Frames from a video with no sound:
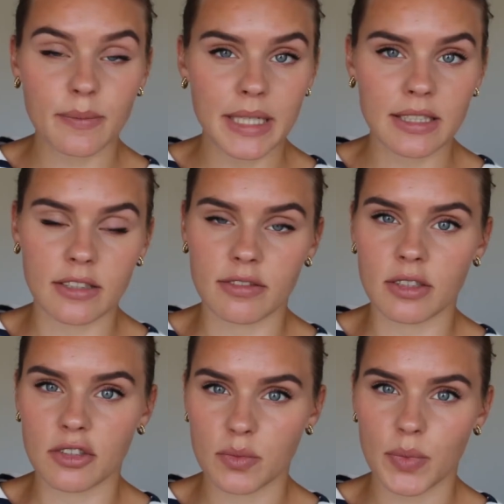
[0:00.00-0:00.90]
a big
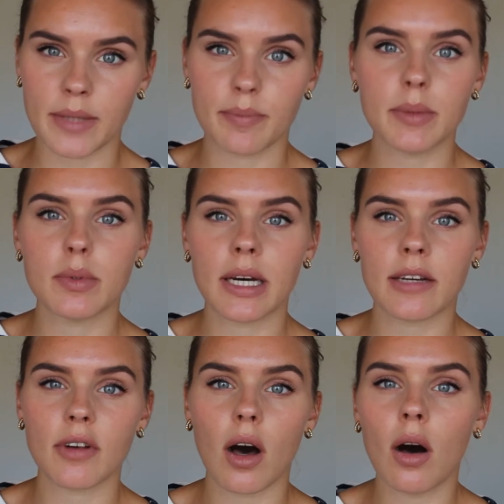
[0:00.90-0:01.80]
difference. When people
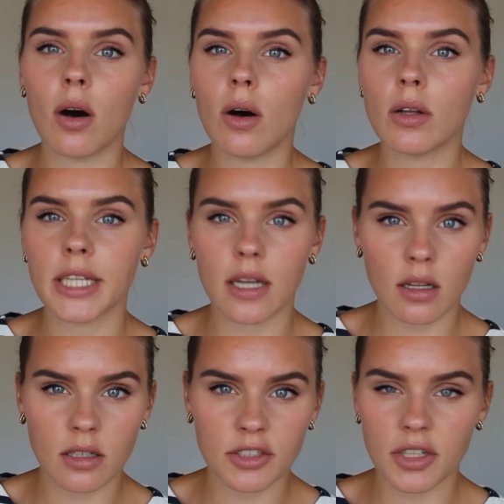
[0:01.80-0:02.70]
have all the
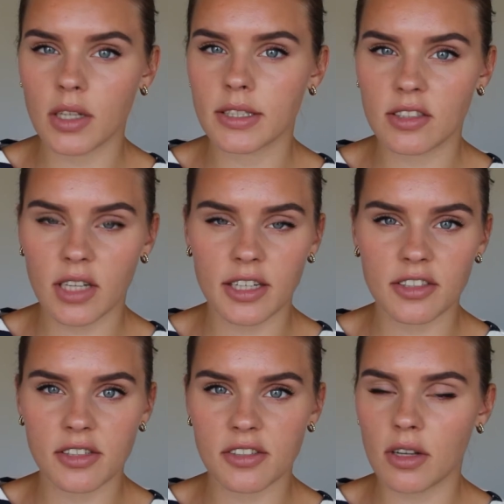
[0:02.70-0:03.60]
colors, all the
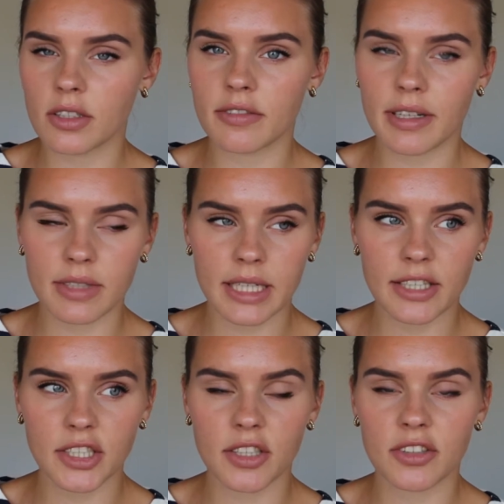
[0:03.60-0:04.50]
sizes, all the
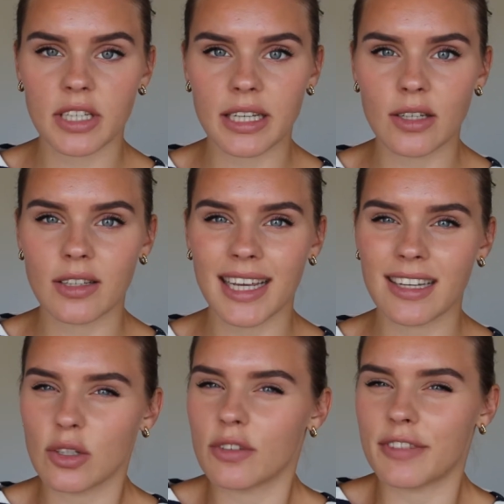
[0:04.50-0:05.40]
variations, it
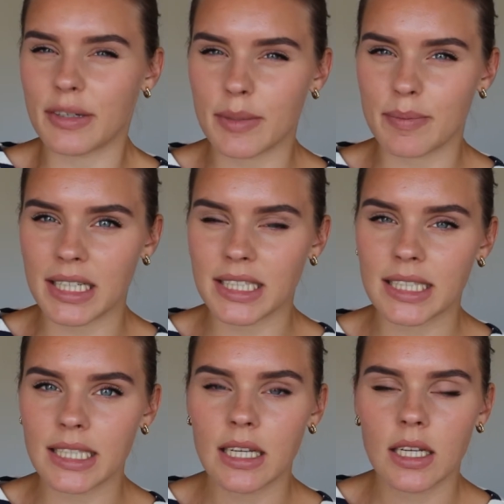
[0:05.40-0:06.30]
can look very
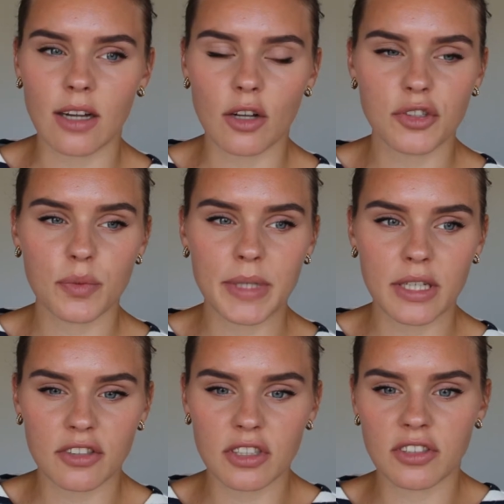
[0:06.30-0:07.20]
messy. also
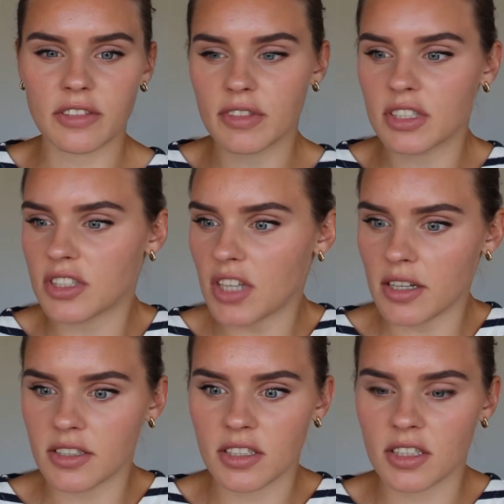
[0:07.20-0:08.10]
because it's different
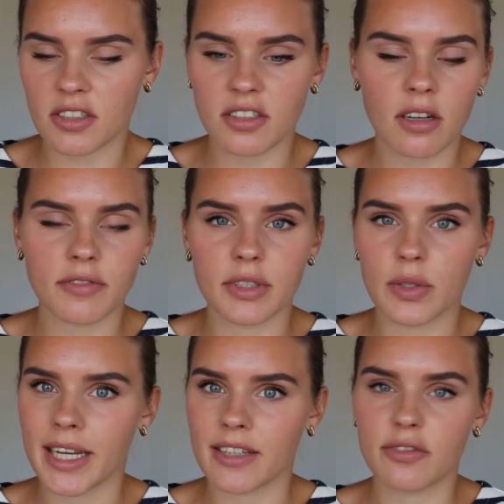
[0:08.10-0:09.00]
sizes and stuff, you
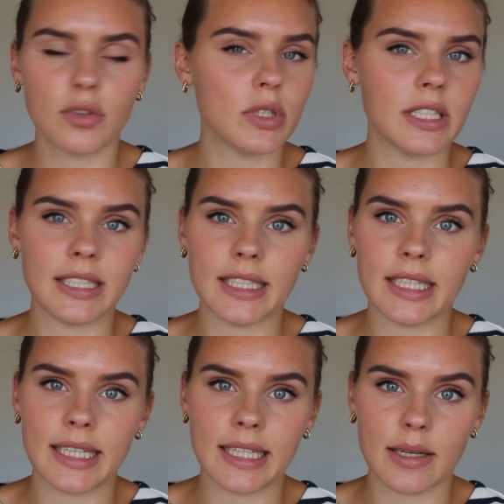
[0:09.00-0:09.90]
can't fold it
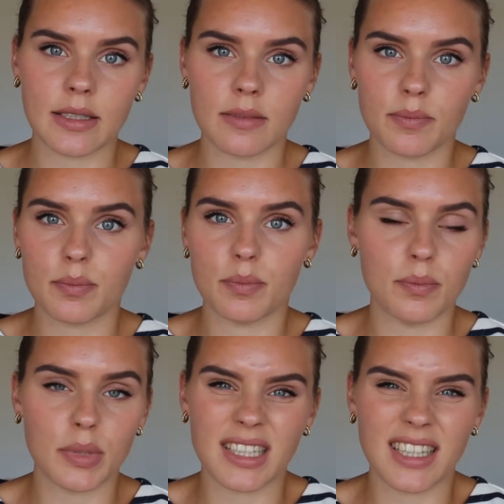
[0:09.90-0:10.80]
neatly and
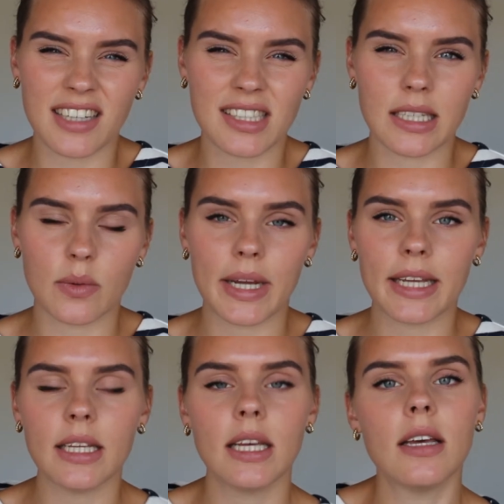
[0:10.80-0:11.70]
put it nicely
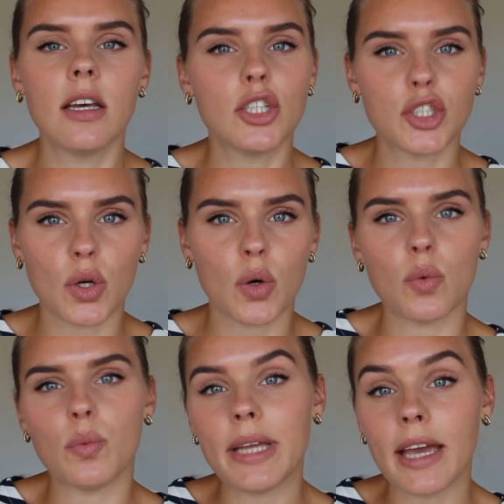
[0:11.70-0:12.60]
away. So
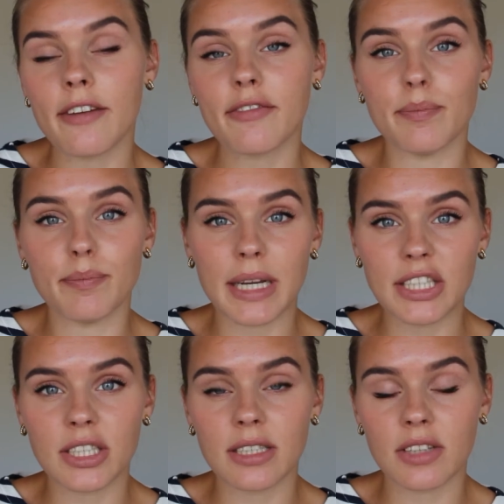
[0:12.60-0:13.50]
we have
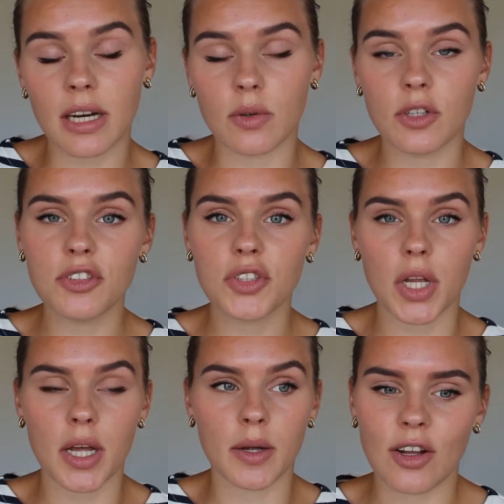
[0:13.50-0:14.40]
matching towels.
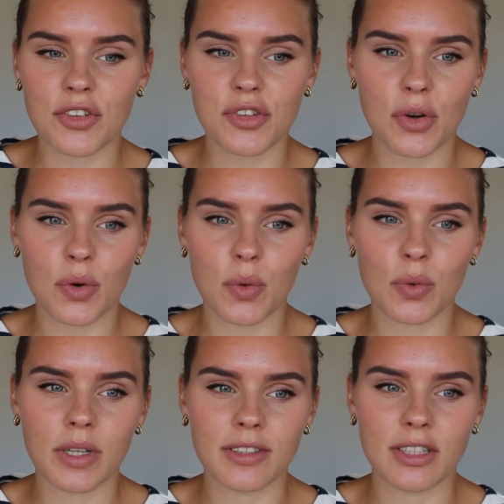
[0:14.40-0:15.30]
Uh,
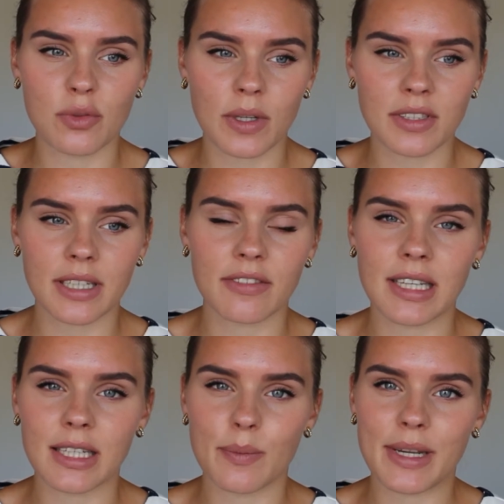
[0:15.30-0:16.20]
also, these ones give a
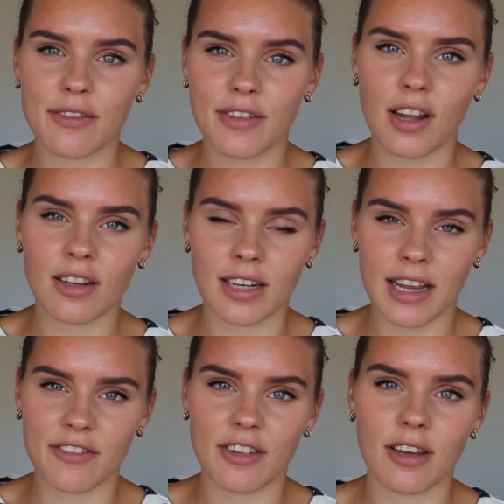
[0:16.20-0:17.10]
little bit of color
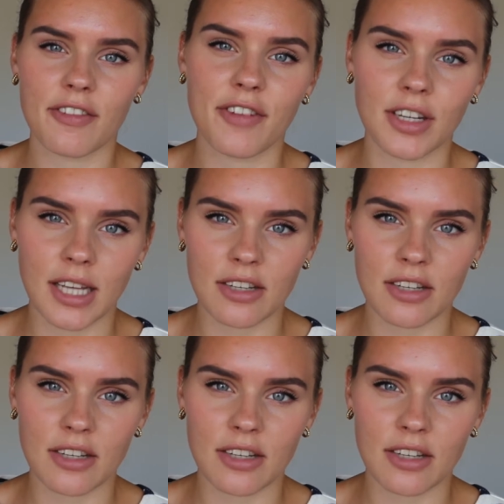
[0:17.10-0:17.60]
and a fun